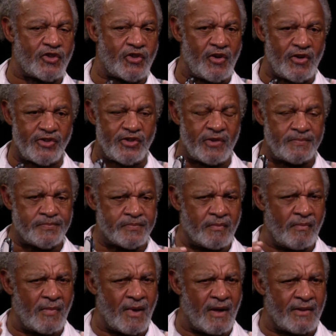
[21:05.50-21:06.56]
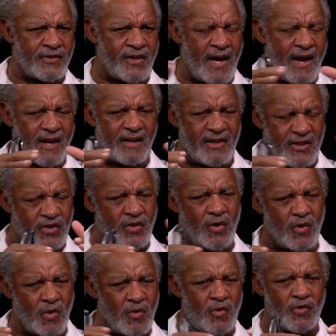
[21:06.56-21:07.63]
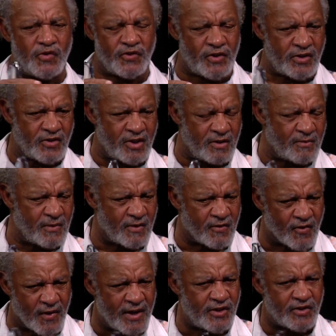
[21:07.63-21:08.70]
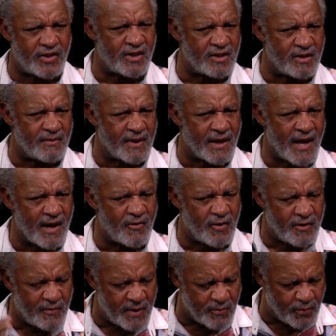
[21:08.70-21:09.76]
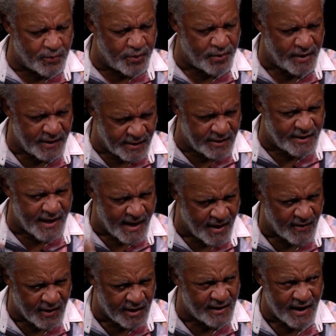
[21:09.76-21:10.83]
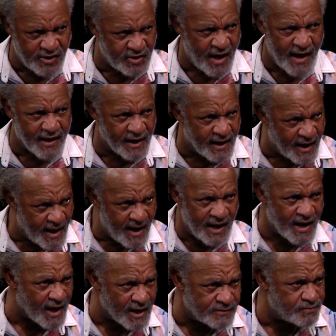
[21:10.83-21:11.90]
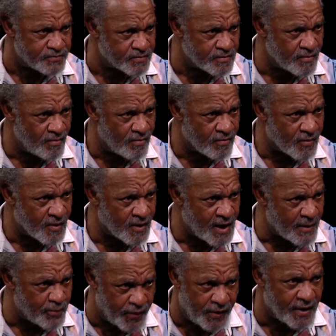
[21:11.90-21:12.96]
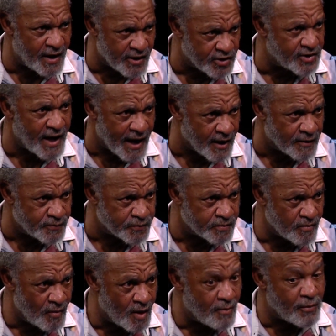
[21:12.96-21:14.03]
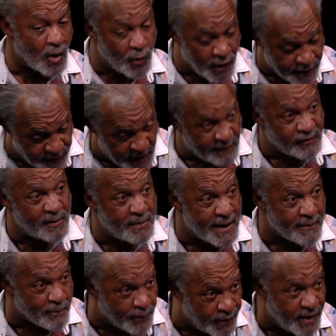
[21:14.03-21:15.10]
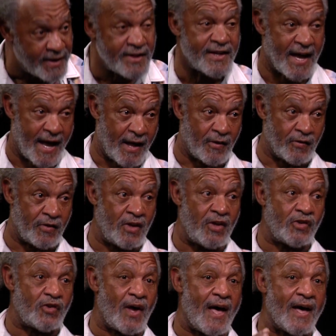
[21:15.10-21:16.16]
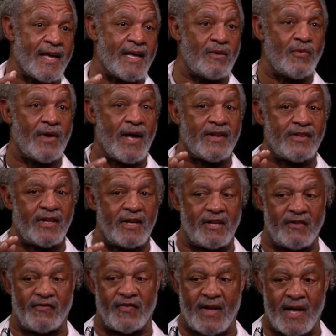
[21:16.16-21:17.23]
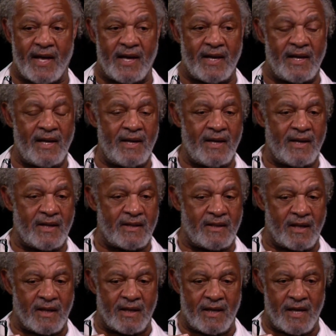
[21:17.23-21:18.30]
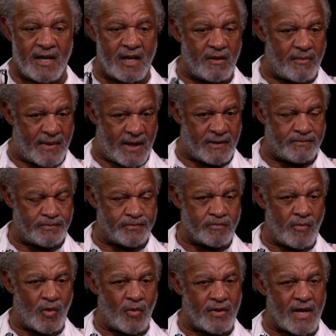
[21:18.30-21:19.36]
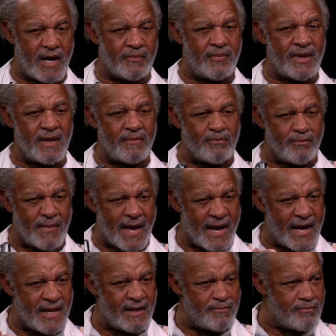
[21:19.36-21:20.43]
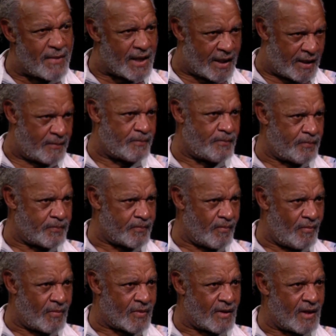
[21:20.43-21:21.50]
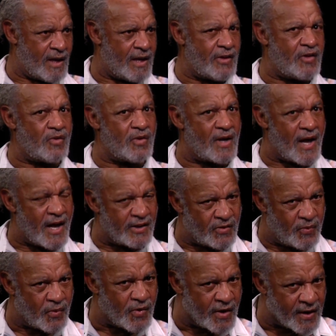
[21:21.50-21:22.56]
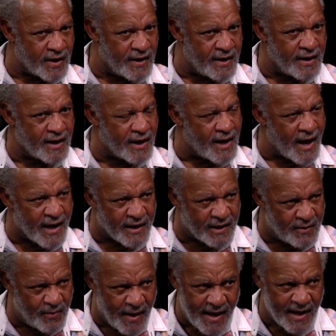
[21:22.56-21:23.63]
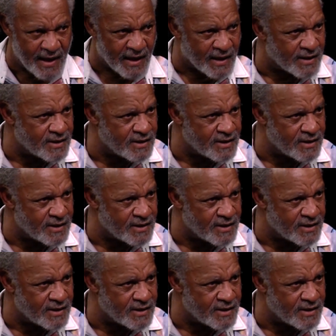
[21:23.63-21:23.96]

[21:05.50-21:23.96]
church tackle this whole system of racism and how we've been put down, and that's not God. Yeah. That put us down. Right. But we've definitely been put down. Yeah. So how can we oh, identify the enemy without being mad and mean? Yeah. And do God's work in a godly way.